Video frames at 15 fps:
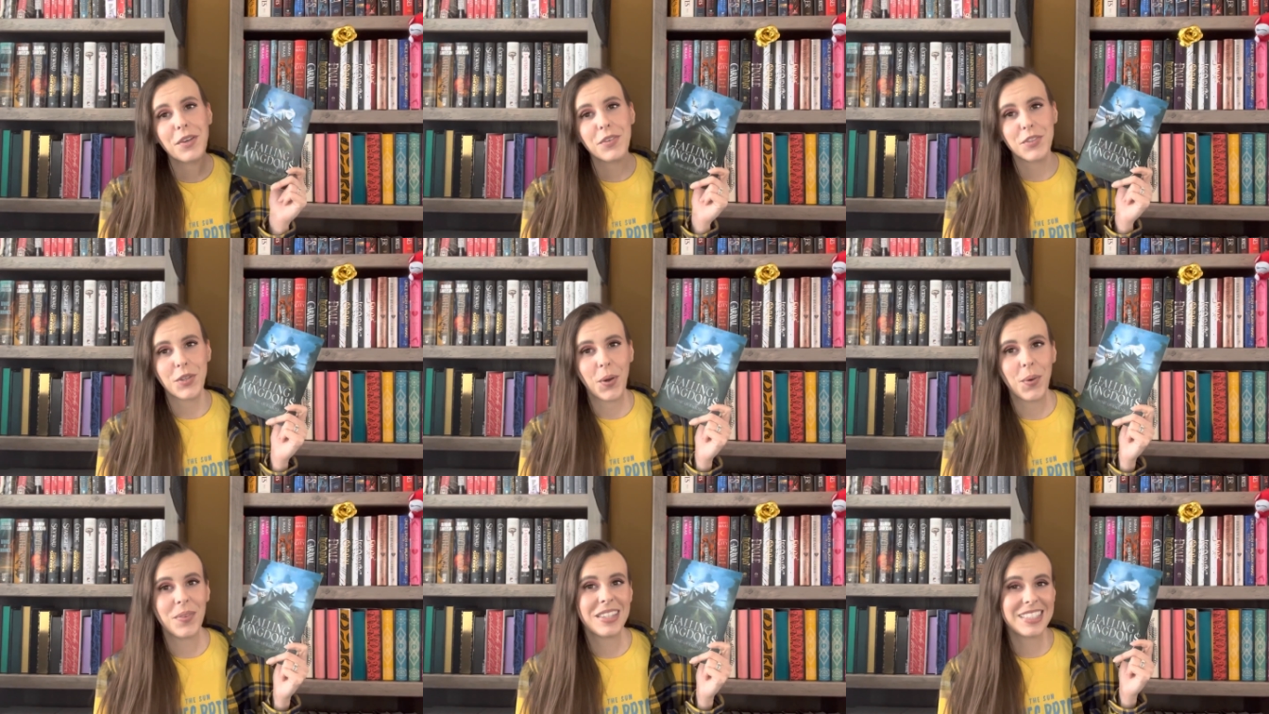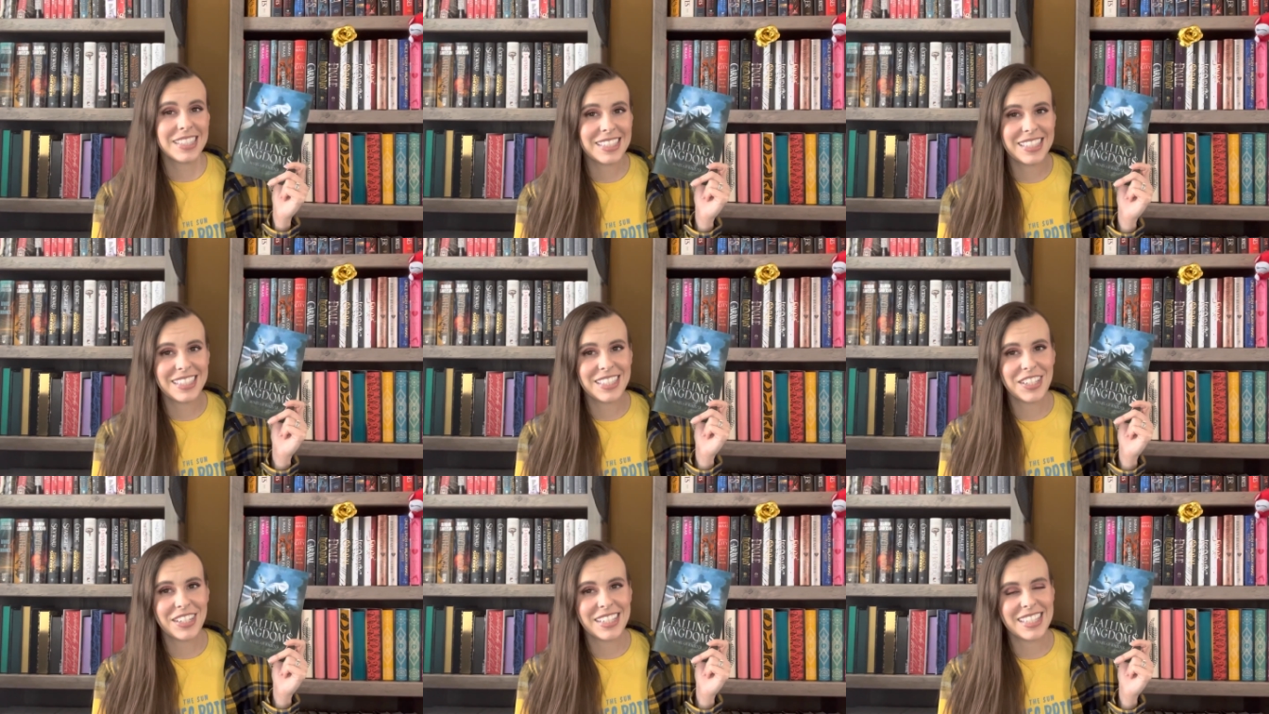So this is a
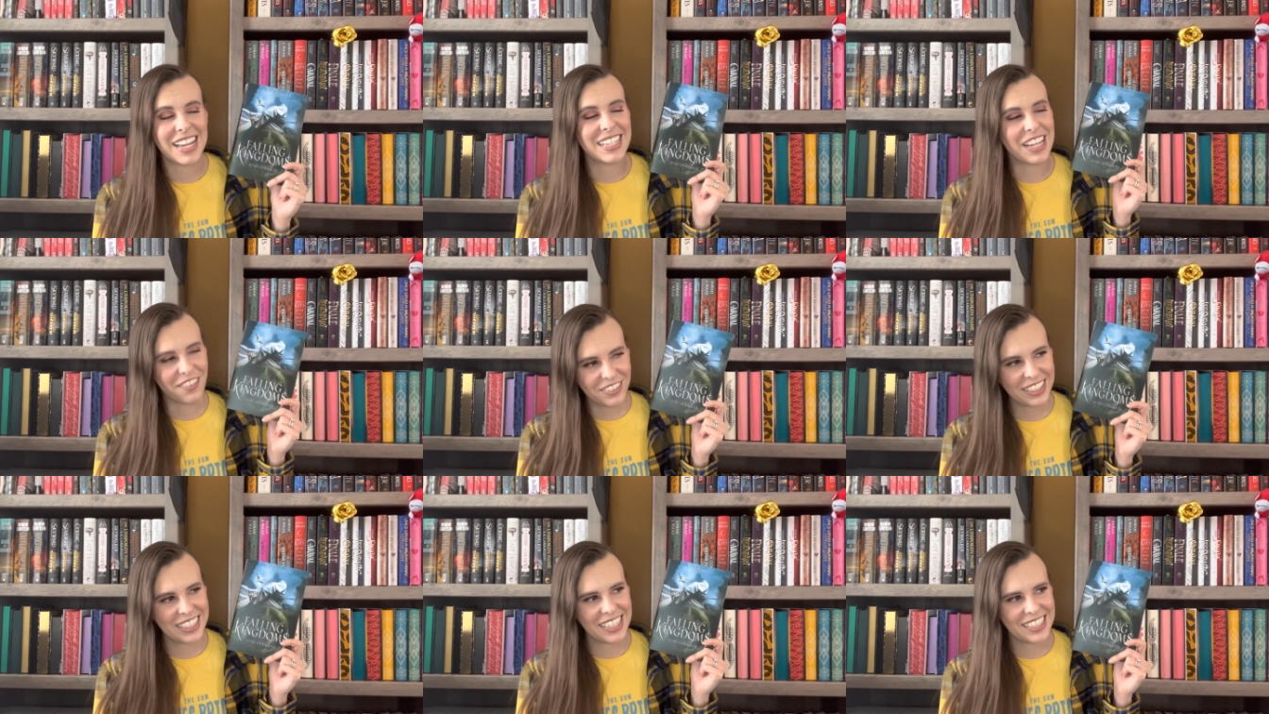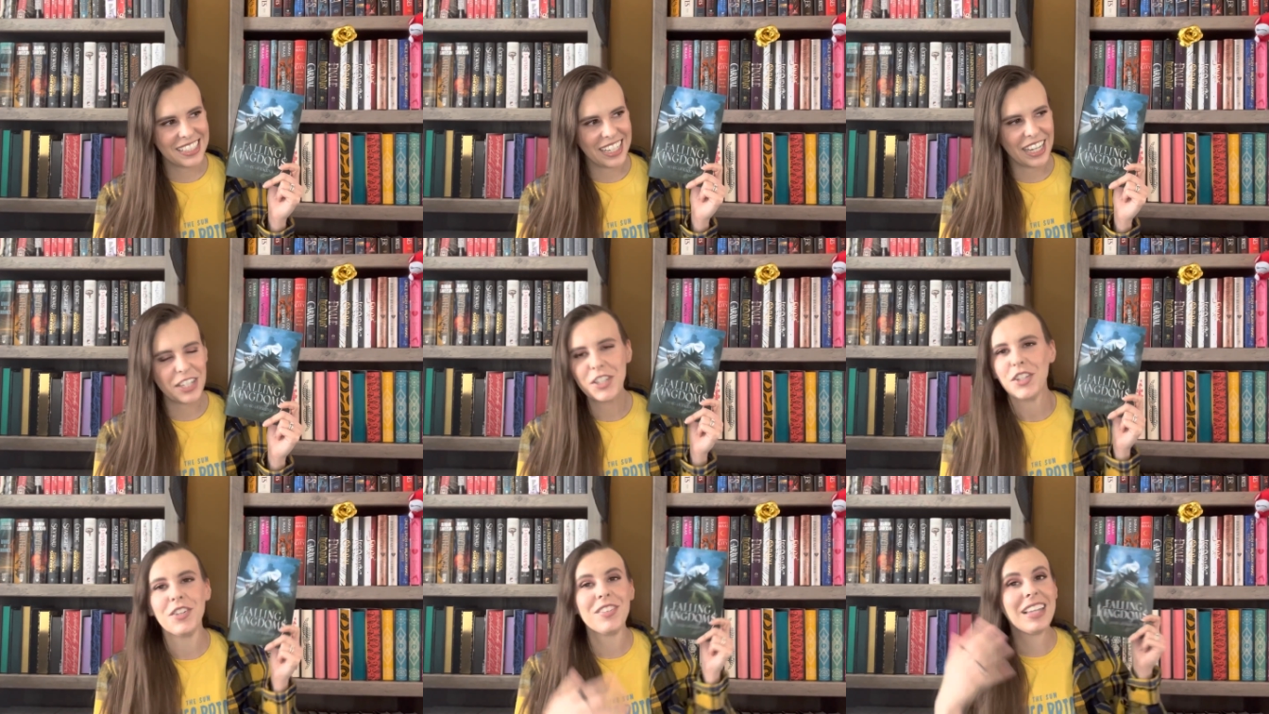series I definitely need to get
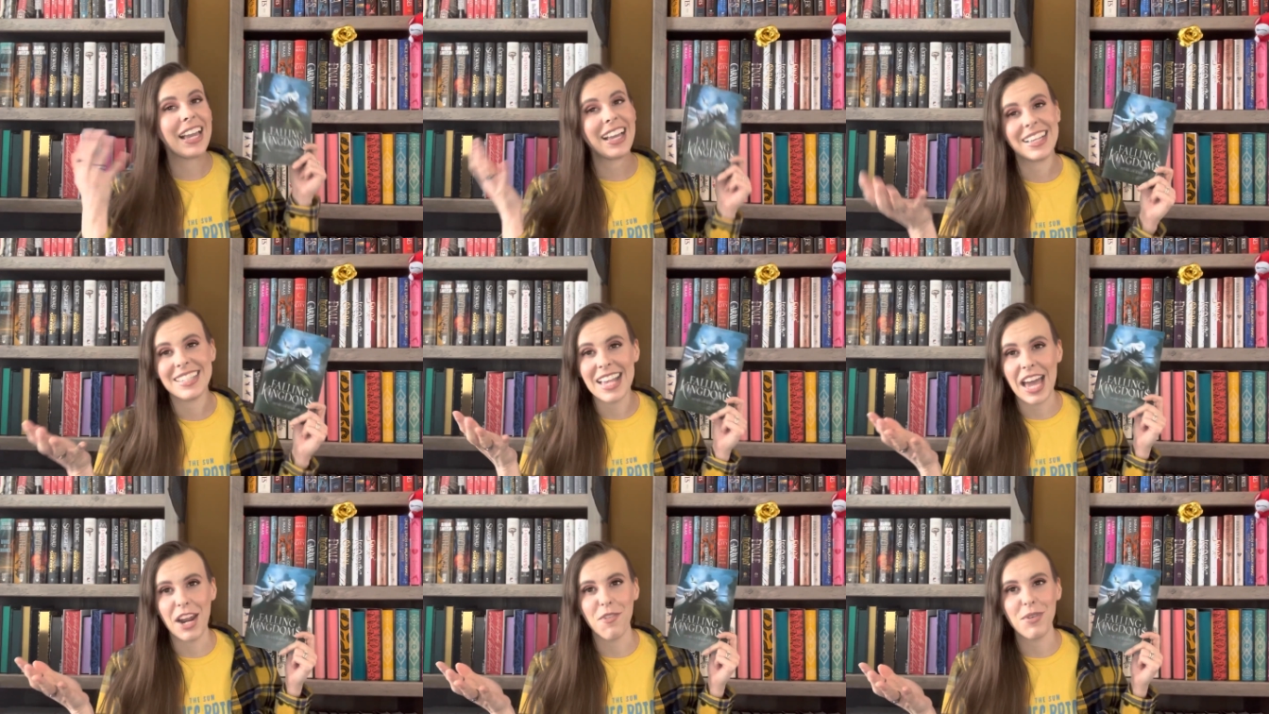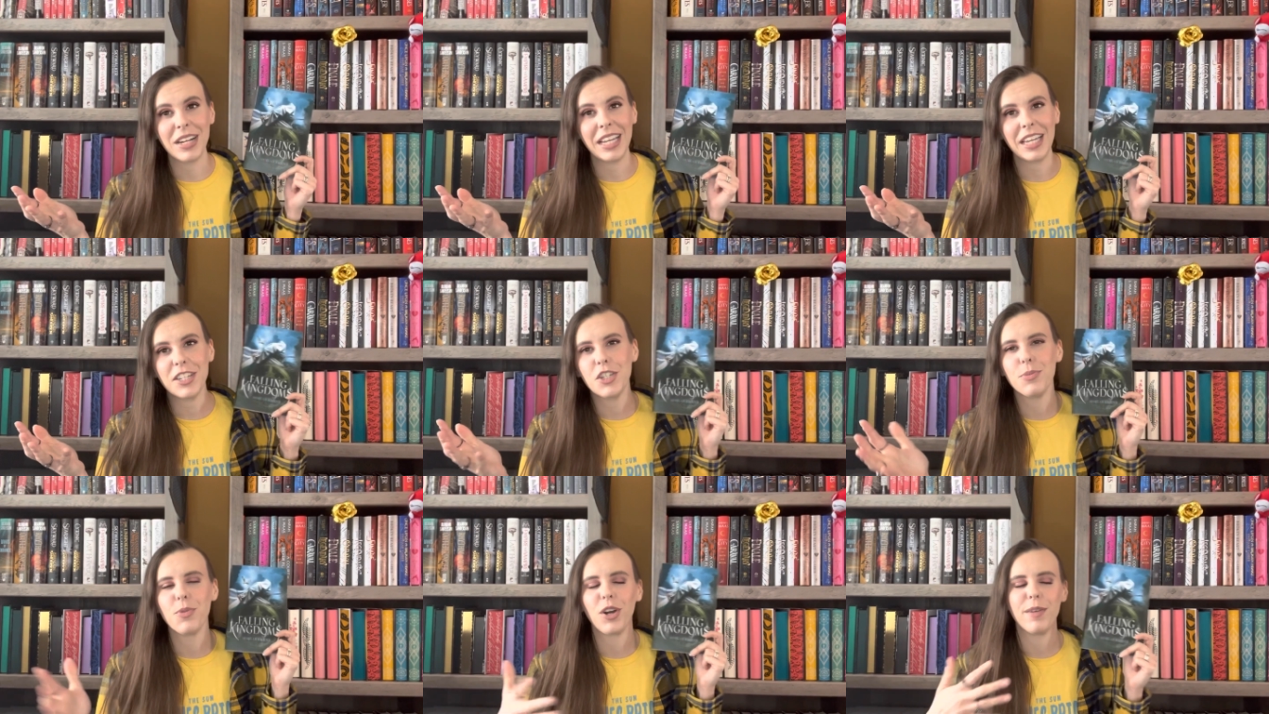to. Like I said, I want to get
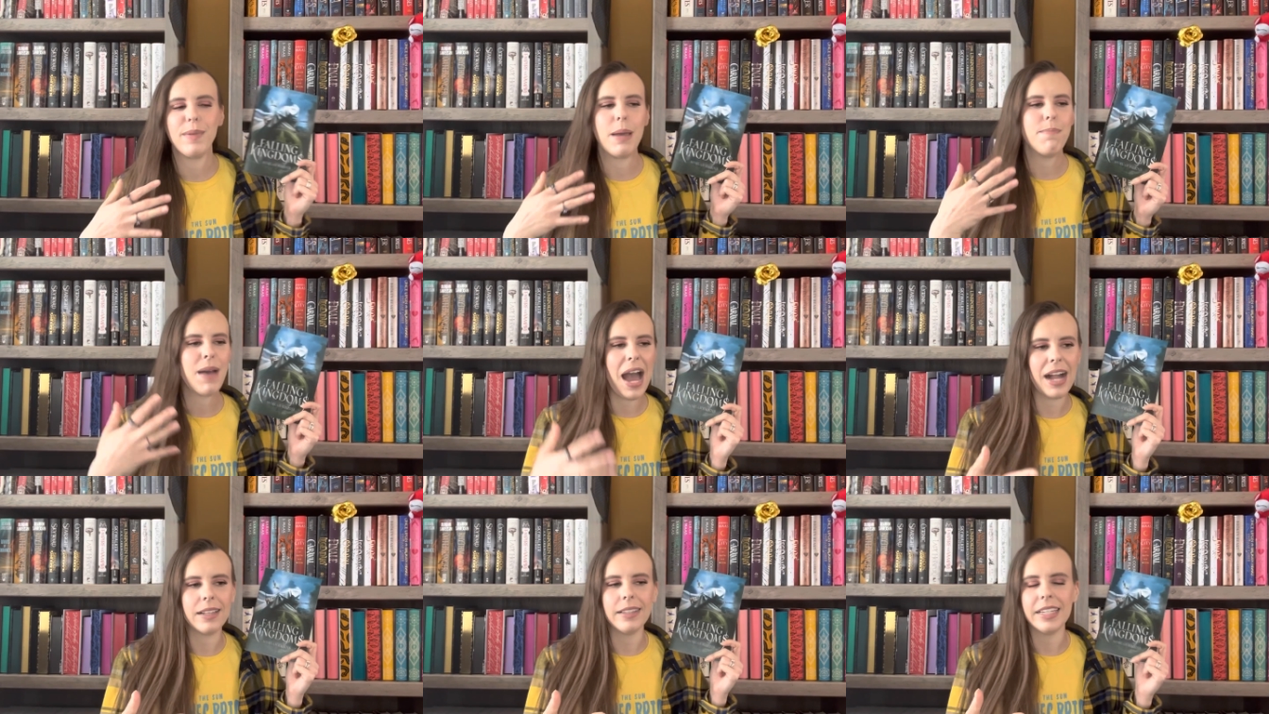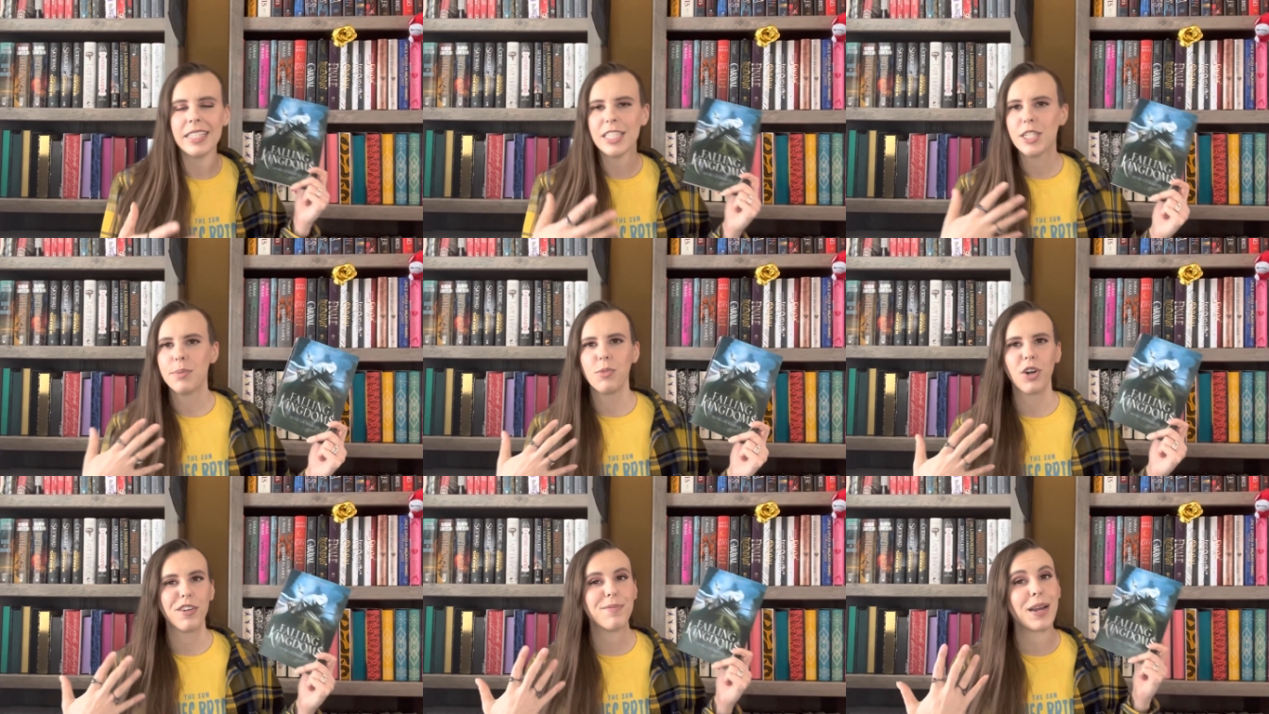to more of my backlist,
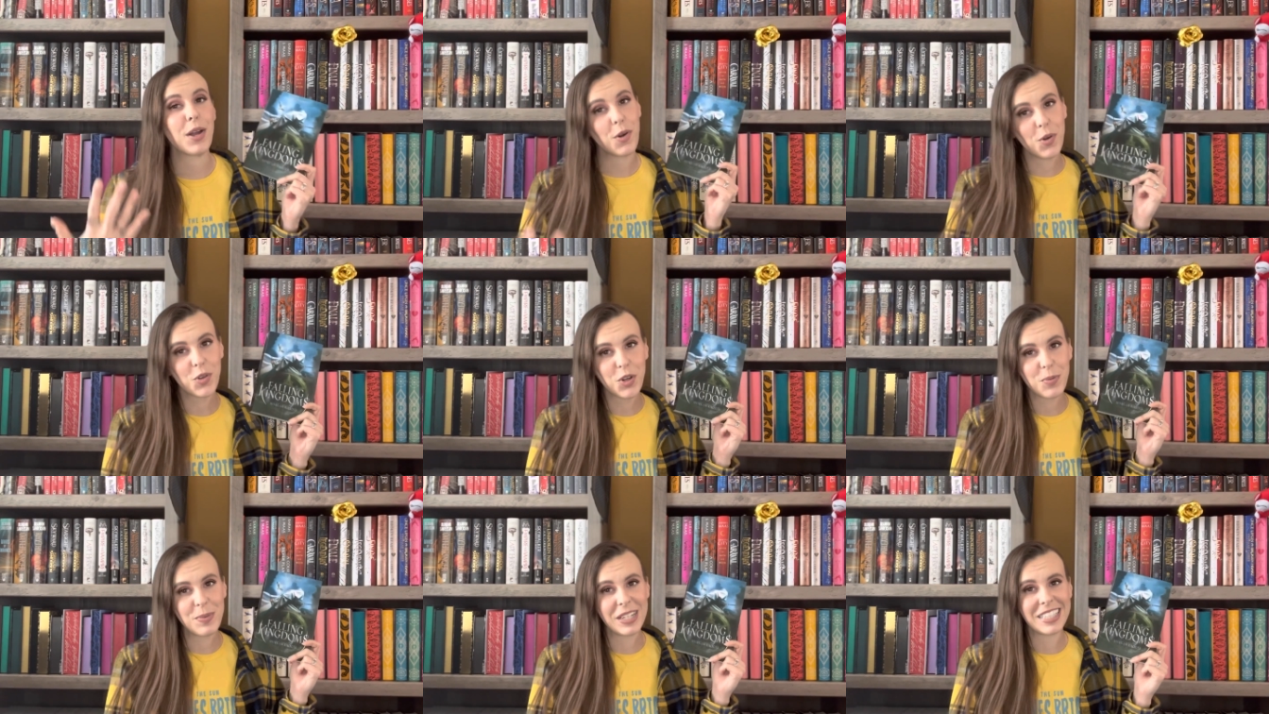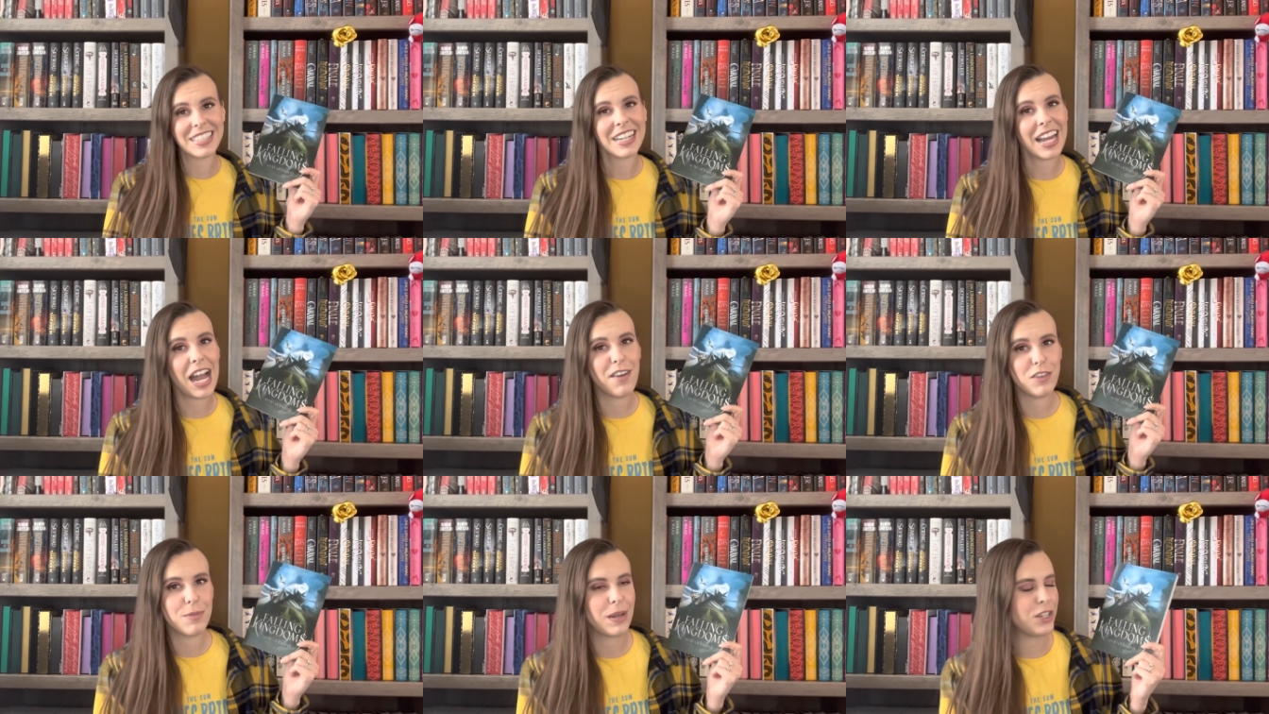more of my older books that I
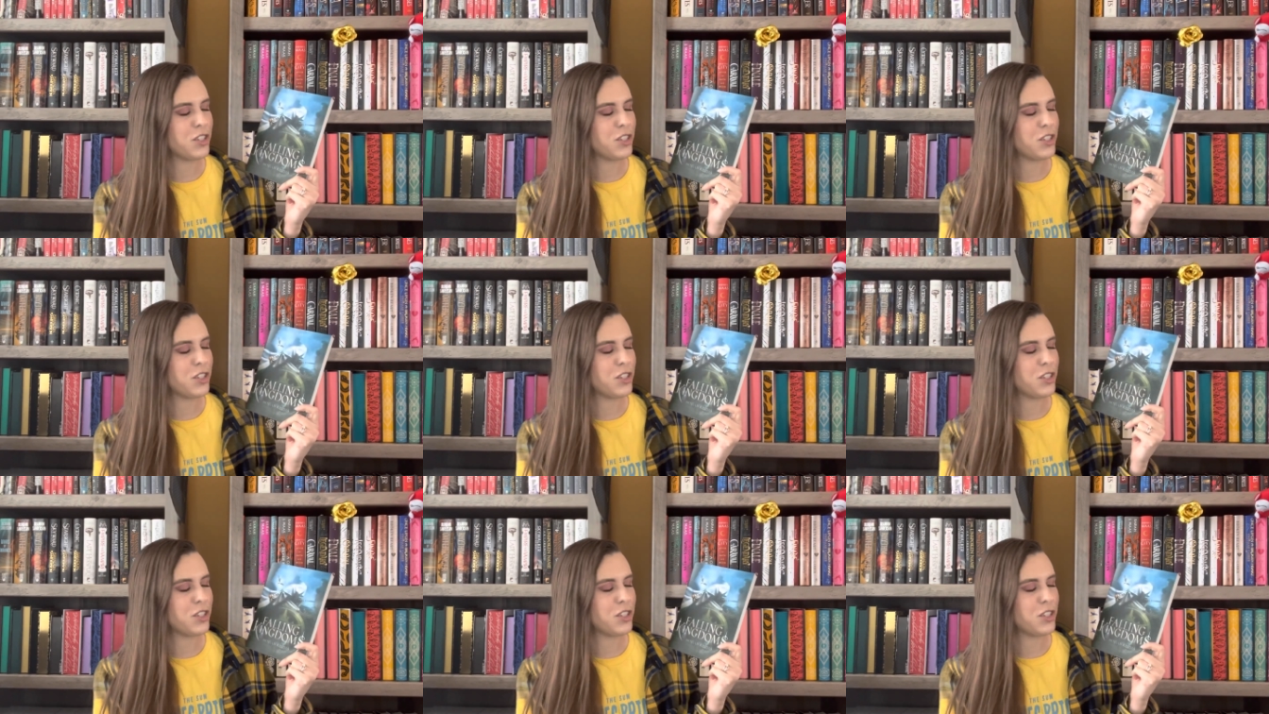have on my